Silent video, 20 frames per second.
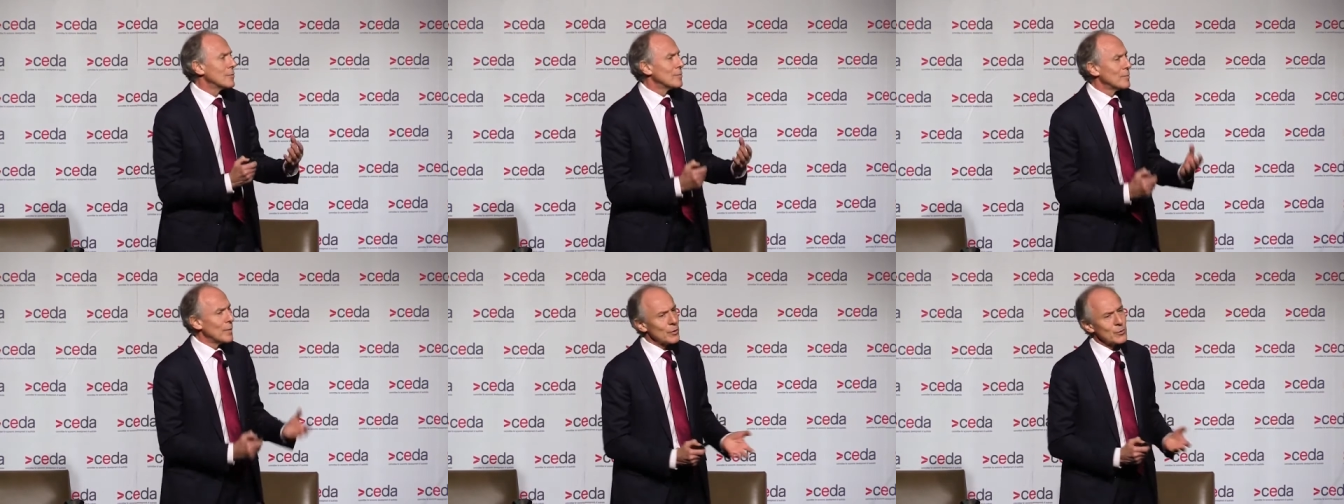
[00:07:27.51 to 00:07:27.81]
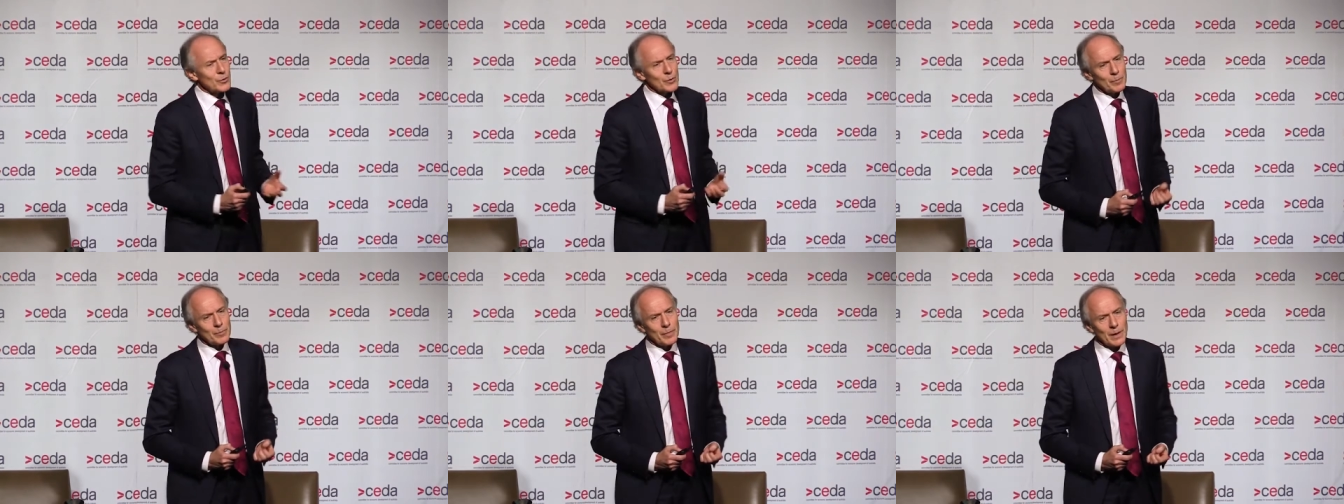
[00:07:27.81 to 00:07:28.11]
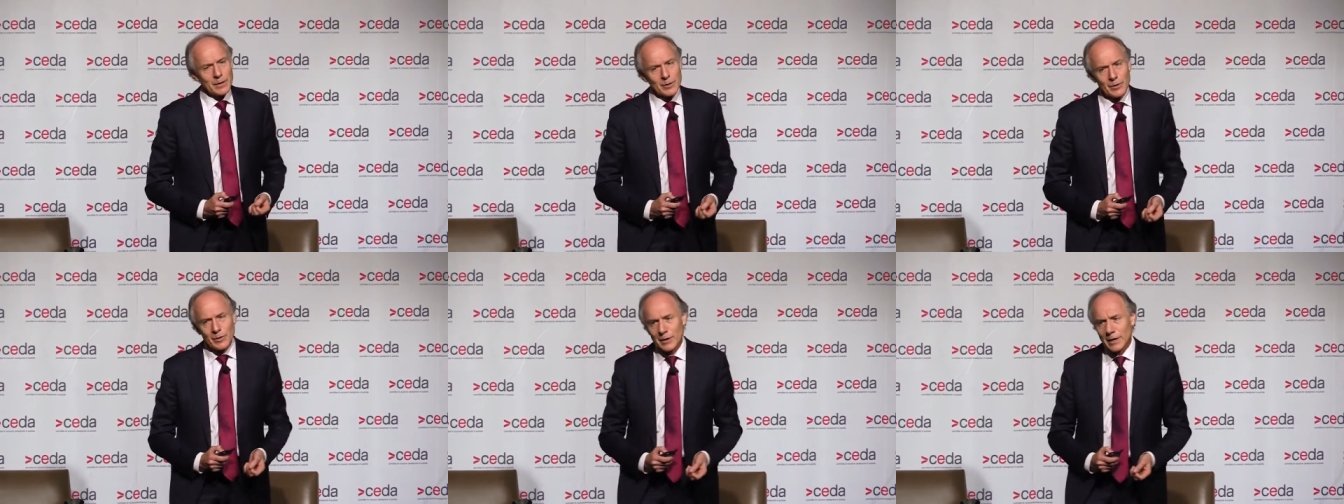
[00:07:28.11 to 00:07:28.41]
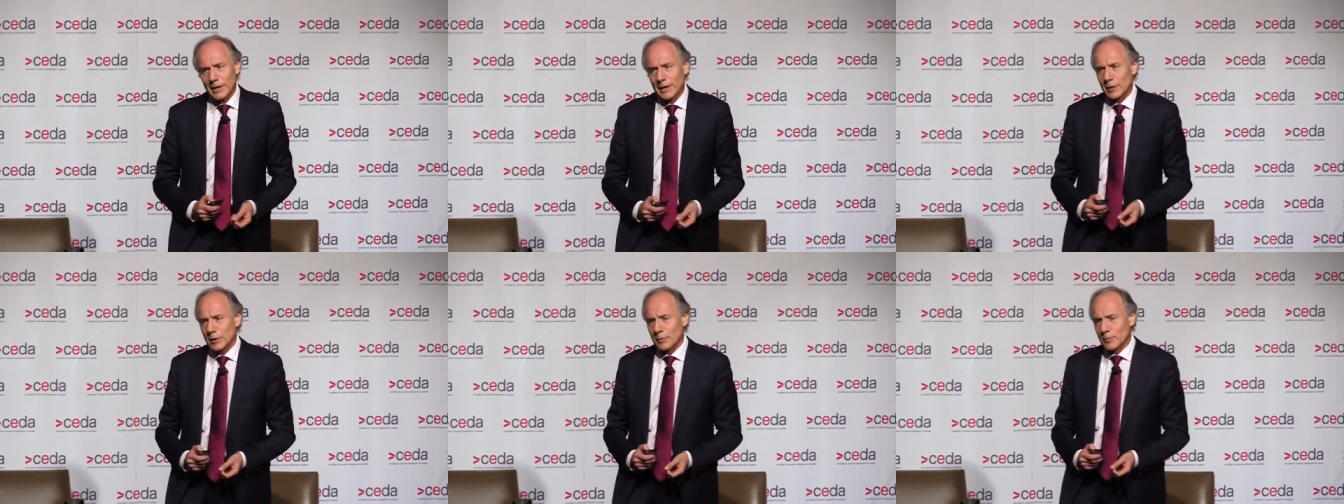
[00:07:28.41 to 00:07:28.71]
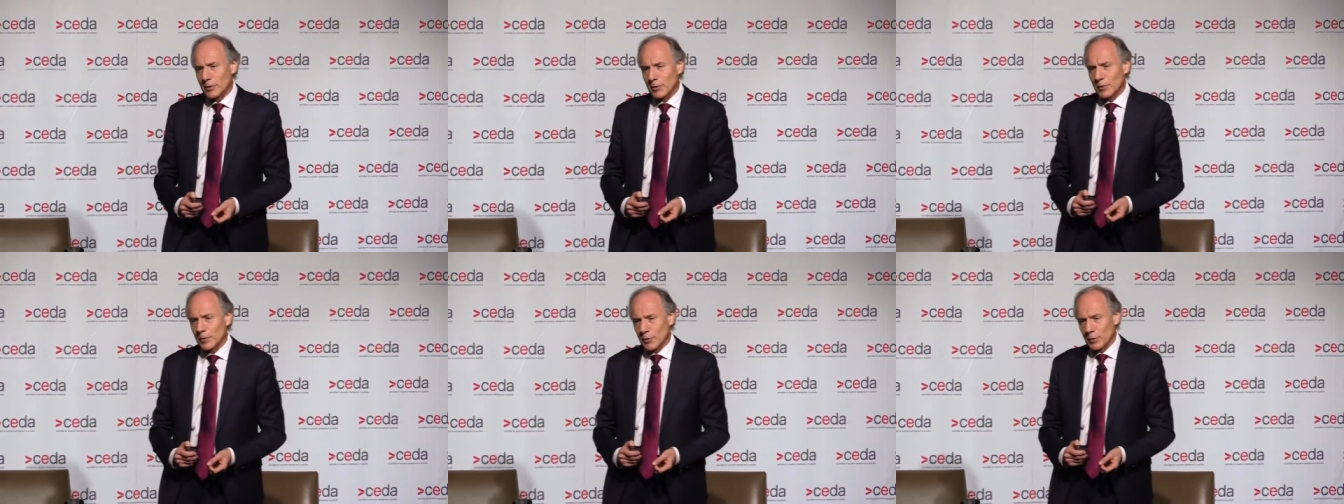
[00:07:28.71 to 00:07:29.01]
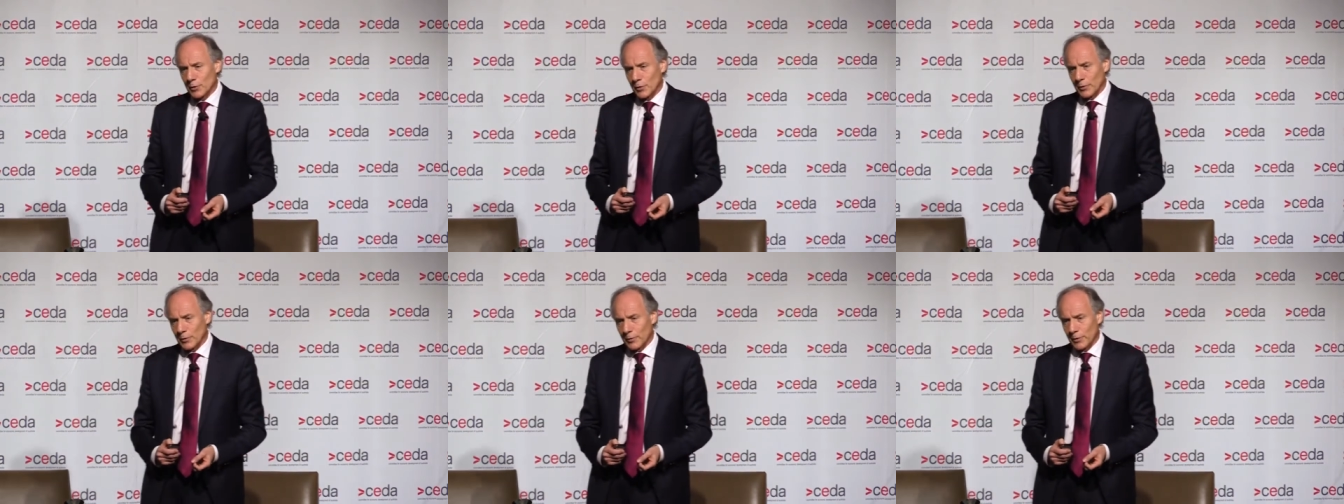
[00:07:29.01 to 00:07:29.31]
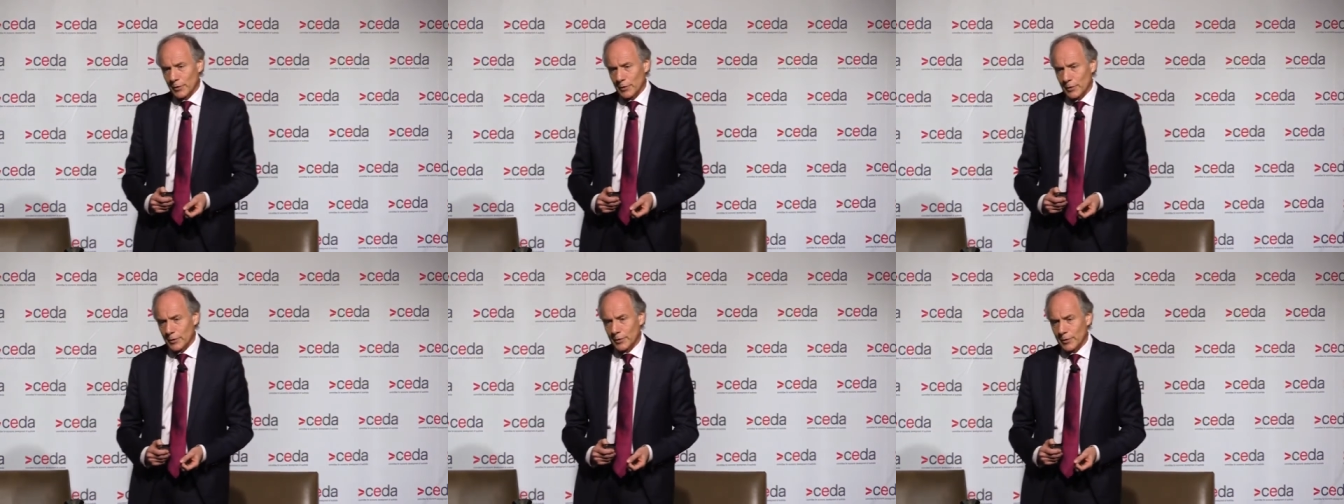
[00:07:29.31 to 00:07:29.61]
most abundant element in the
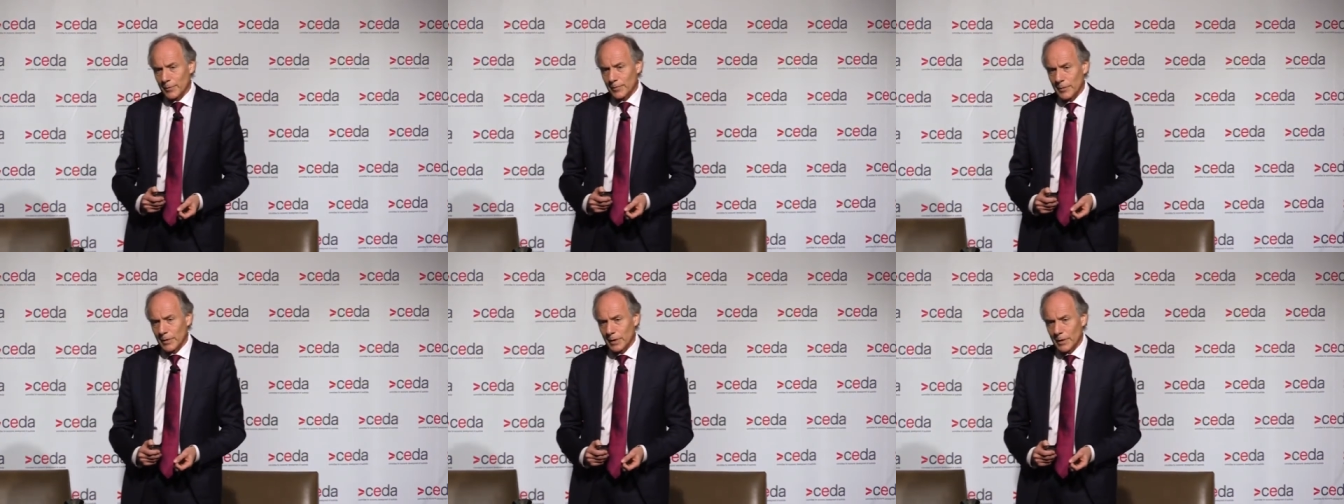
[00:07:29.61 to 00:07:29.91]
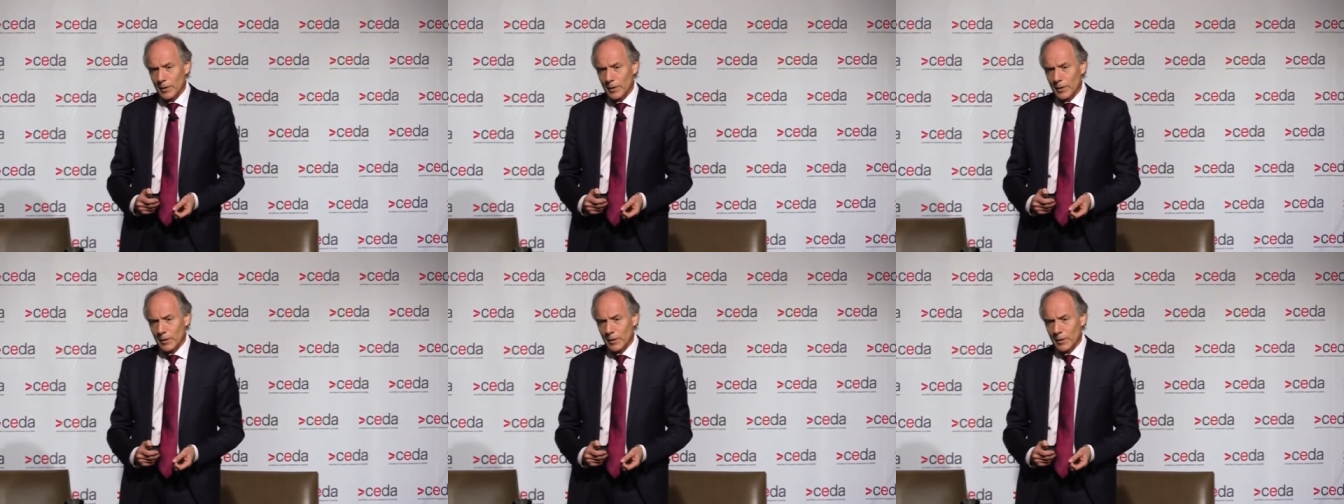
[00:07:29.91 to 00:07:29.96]
universe.